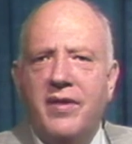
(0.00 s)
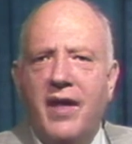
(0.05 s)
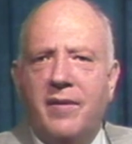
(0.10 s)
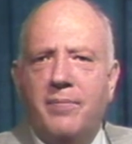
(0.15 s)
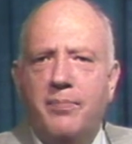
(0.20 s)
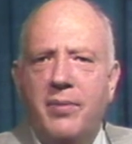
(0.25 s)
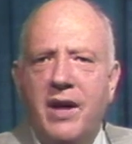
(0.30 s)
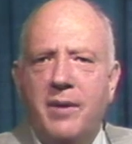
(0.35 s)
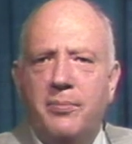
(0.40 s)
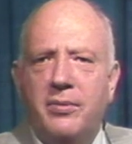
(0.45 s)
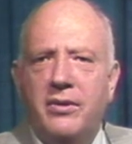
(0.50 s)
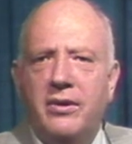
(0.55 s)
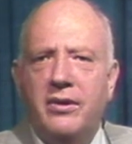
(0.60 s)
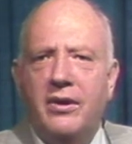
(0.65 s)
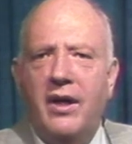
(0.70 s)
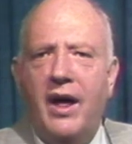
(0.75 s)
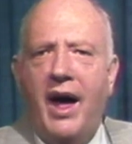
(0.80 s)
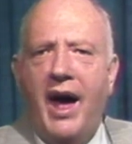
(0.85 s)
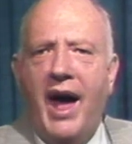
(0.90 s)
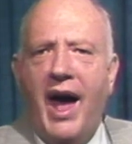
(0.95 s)
that
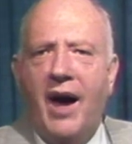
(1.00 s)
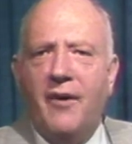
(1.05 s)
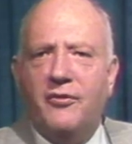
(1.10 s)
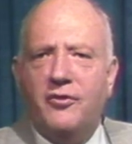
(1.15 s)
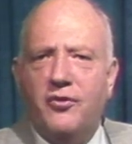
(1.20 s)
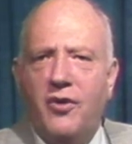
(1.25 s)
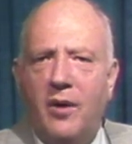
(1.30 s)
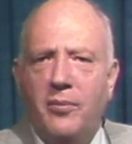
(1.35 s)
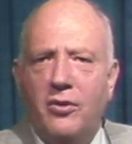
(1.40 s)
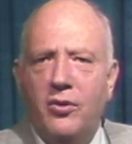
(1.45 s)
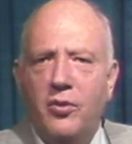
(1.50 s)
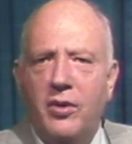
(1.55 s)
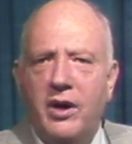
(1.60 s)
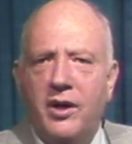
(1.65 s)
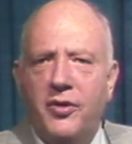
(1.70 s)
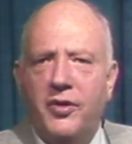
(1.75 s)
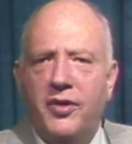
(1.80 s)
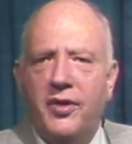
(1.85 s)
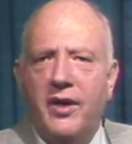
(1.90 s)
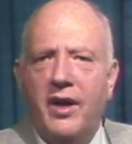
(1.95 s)
people have trouble
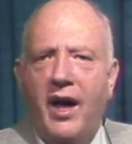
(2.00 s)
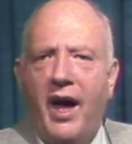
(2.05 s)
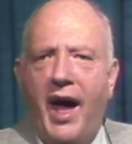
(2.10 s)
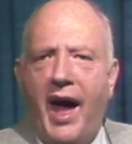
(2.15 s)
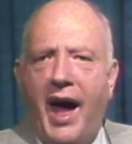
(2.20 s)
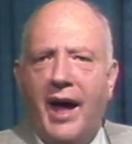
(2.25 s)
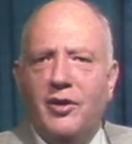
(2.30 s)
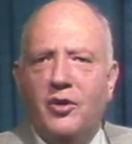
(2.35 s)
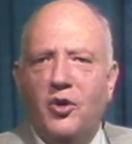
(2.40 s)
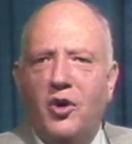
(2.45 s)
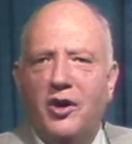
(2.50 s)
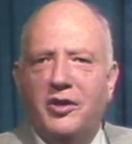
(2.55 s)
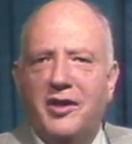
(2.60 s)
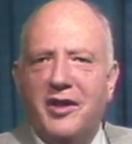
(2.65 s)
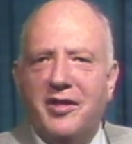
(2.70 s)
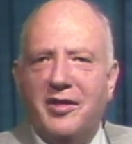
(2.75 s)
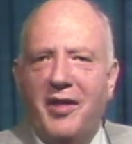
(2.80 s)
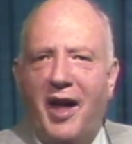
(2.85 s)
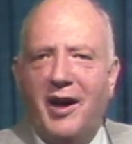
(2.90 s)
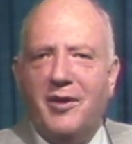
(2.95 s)
with and or
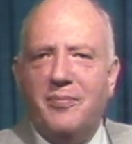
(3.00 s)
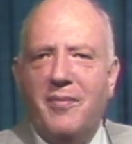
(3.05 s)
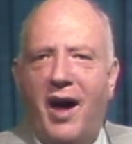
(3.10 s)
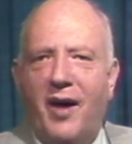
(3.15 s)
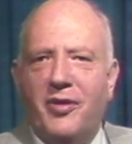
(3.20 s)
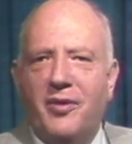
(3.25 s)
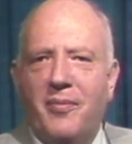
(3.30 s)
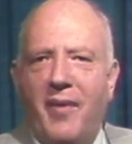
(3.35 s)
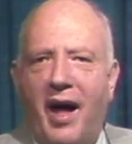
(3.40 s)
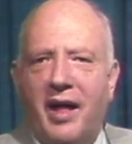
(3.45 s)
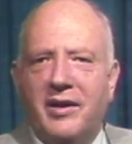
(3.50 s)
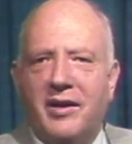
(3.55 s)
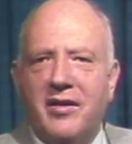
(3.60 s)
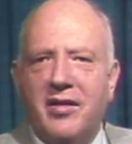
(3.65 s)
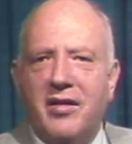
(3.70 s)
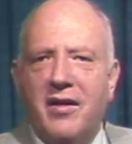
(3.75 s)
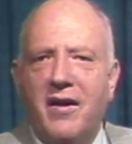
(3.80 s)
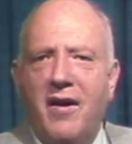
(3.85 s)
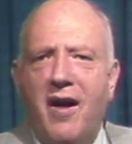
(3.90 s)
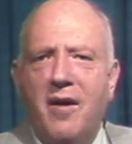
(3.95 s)
dislike
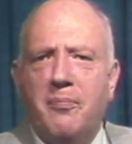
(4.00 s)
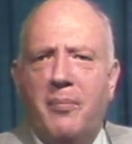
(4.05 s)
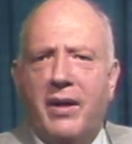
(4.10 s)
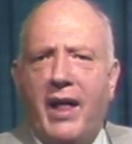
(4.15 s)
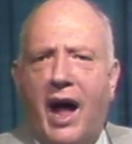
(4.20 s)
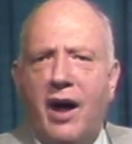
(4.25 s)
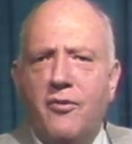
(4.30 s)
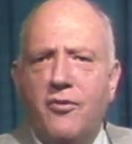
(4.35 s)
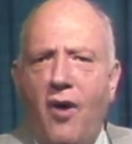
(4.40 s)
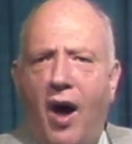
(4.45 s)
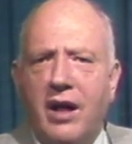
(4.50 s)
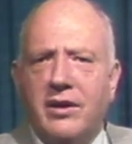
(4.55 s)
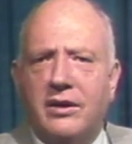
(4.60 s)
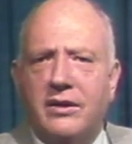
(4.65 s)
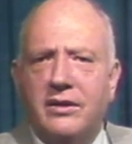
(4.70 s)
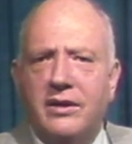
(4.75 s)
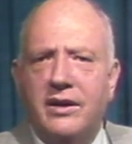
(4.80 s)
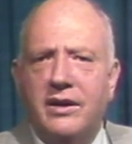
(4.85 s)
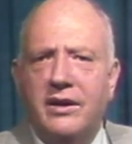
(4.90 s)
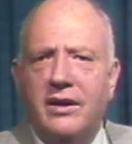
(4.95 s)
mathematics, but
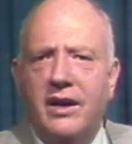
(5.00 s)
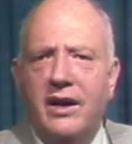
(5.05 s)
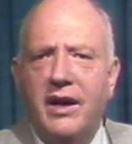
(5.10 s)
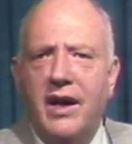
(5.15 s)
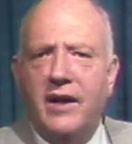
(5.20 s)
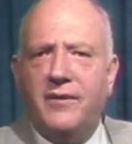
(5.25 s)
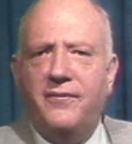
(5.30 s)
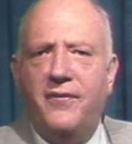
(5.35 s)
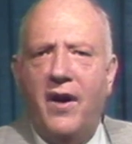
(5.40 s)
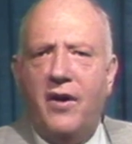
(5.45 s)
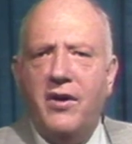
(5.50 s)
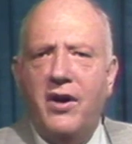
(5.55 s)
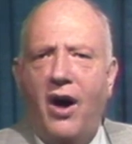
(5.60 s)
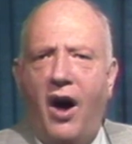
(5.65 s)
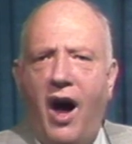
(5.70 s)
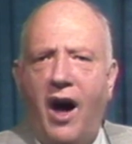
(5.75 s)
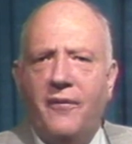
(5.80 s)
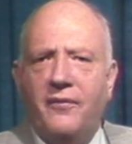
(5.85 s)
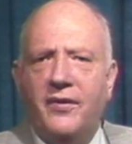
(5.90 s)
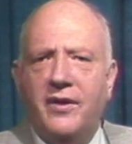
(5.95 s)
ironically, it very
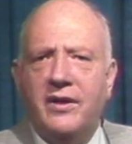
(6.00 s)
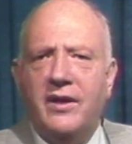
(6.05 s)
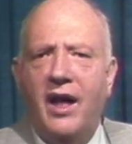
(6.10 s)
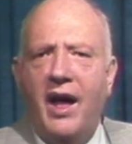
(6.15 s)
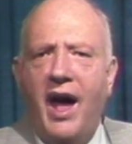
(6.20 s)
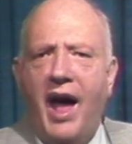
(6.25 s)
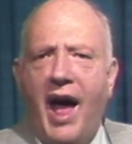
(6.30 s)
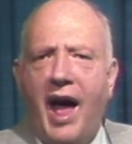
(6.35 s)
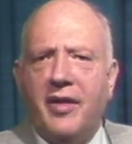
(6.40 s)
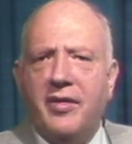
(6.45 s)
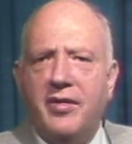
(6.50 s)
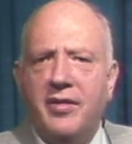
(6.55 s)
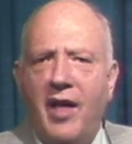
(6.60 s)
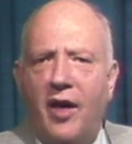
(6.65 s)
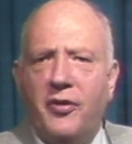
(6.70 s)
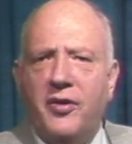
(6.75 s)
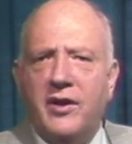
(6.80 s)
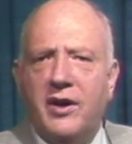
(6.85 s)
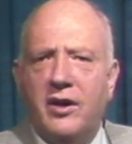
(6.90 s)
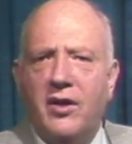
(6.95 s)
often has
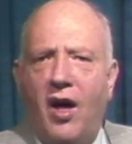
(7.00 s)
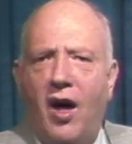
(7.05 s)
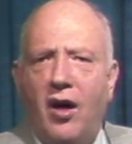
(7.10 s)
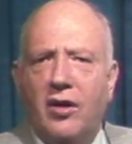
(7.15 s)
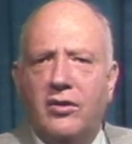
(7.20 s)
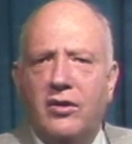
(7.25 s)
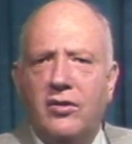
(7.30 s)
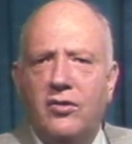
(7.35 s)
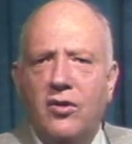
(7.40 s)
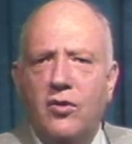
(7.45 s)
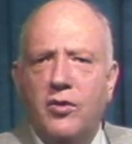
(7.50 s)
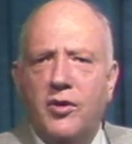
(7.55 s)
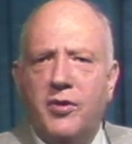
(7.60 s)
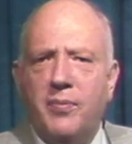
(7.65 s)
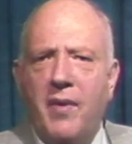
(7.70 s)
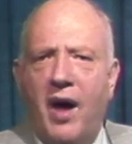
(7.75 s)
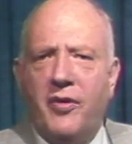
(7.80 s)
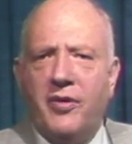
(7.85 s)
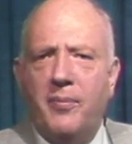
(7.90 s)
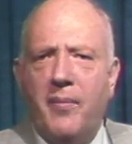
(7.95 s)
nothing at all to do with
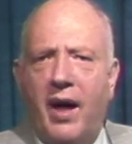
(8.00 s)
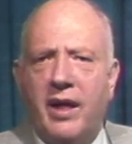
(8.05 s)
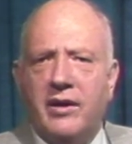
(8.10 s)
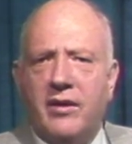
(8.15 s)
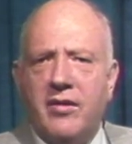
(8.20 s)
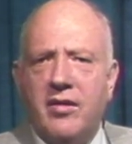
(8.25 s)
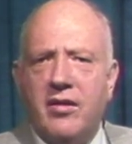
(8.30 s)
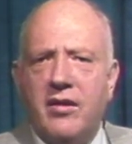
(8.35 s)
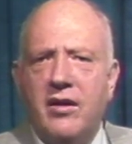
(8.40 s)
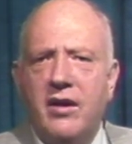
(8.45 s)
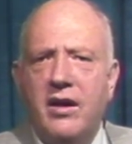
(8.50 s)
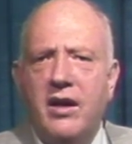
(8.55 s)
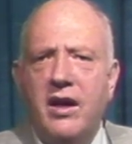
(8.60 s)
mathematics.